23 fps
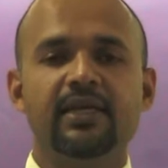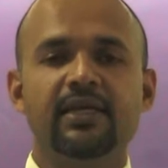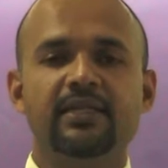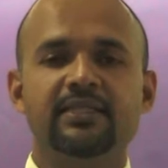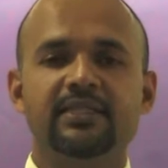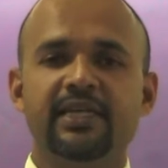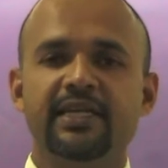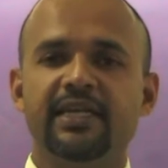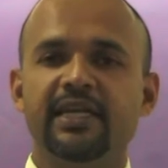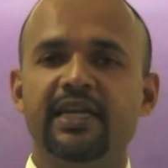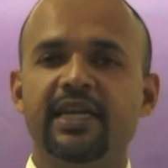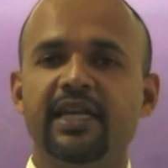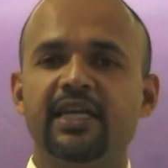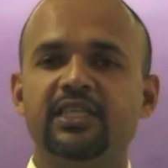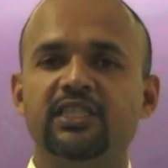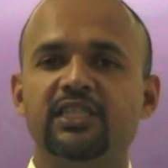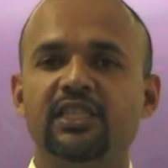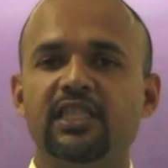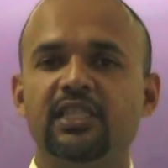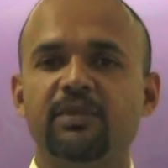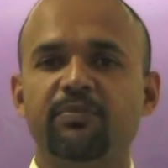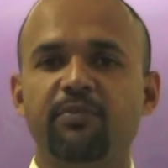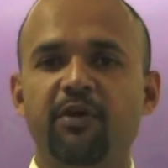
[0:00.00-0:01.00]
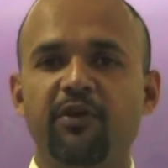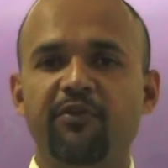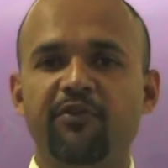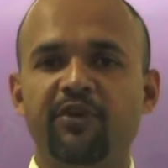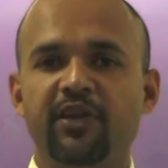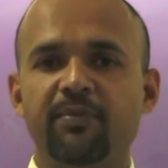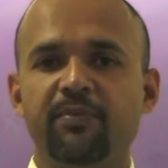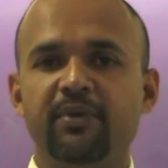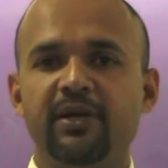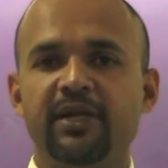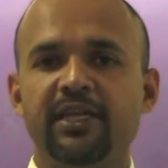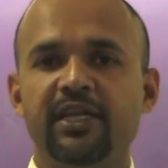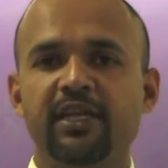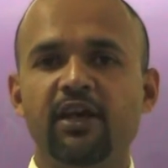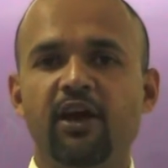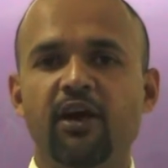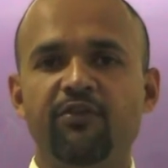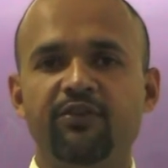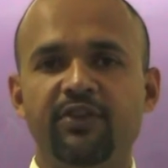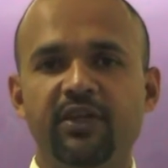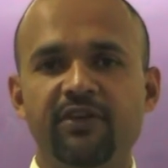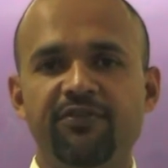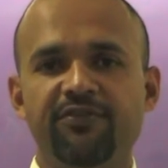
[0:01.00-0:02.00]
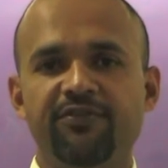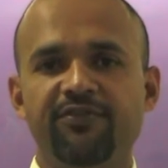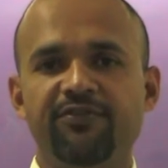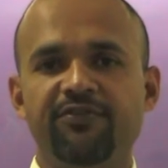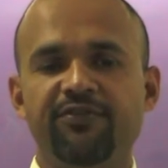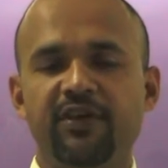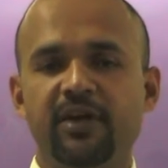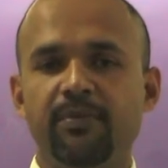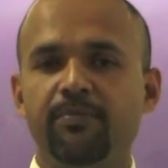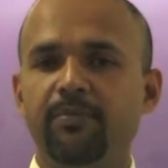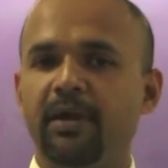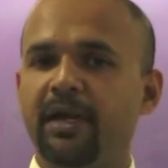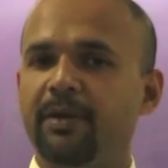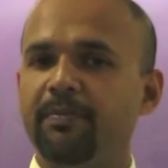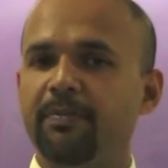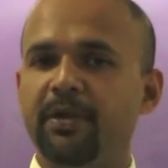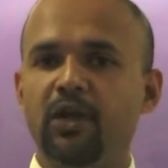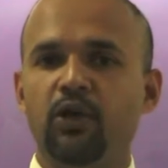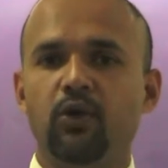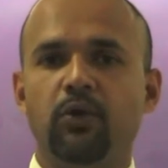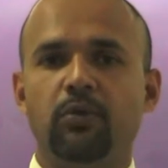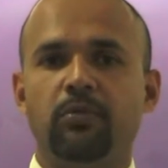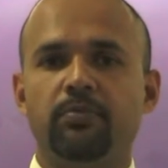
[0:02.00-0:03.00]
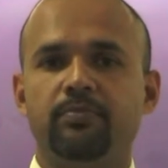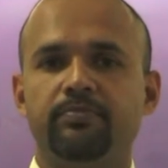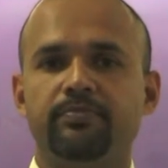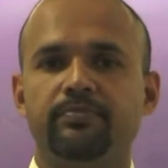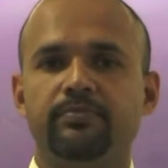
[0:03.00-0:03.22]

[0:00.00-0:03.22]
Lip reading: it's an indication that the profitability of the firm might be low.